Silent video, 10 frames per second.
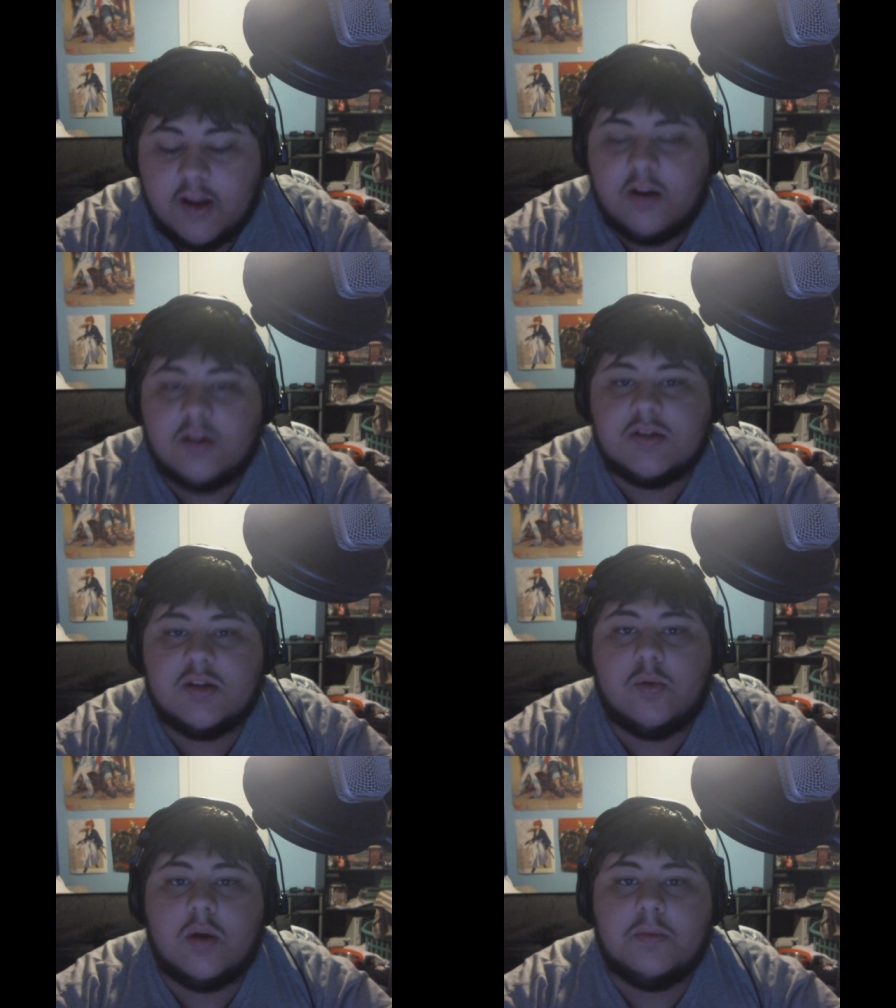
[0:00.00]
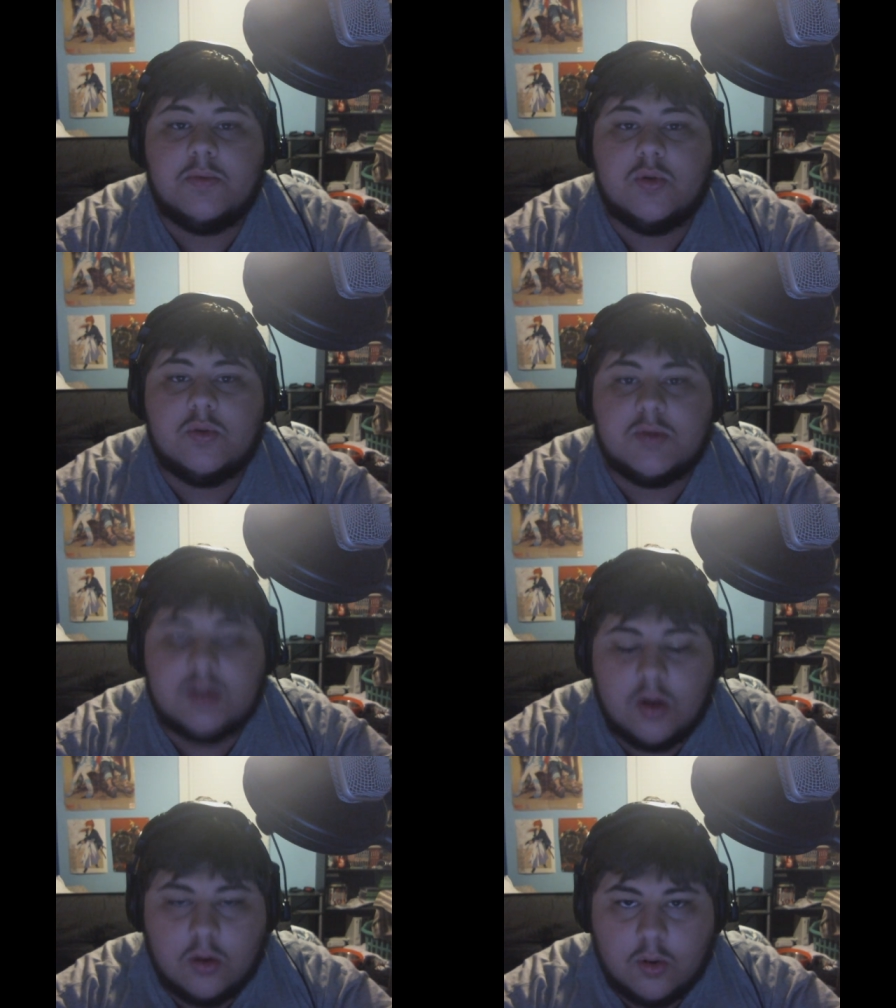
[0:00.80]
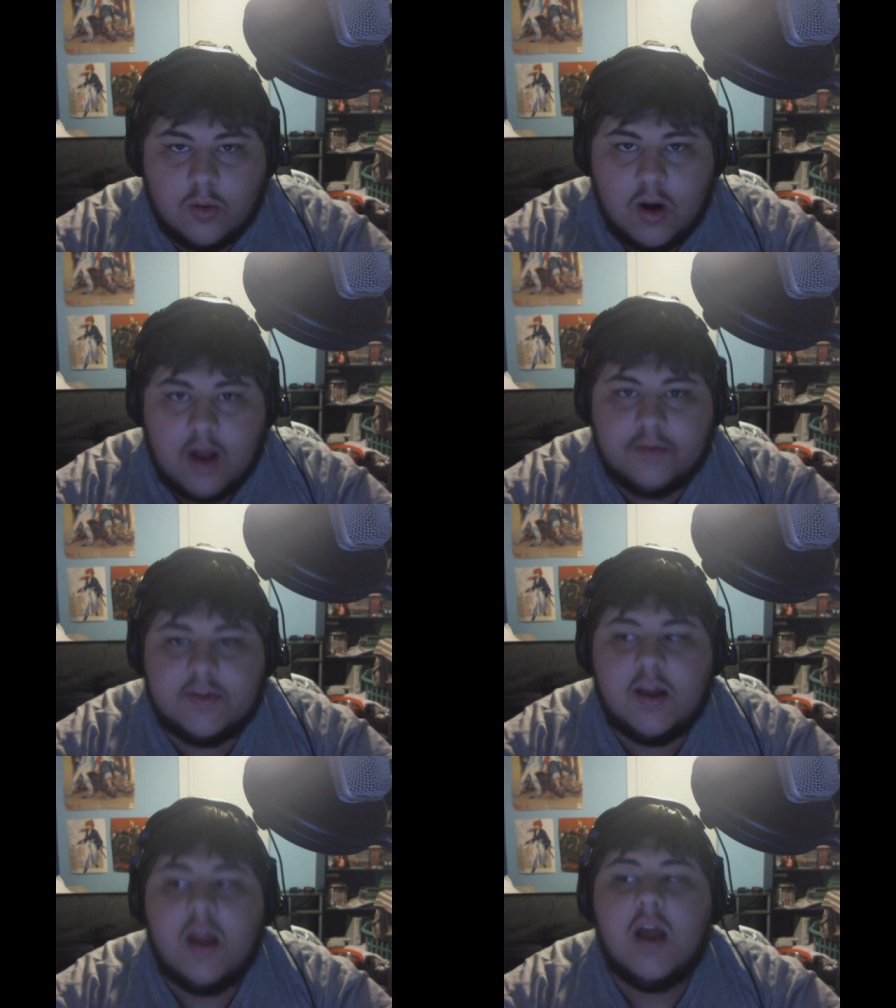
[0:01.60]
and also what I'm doing with Solo Craft,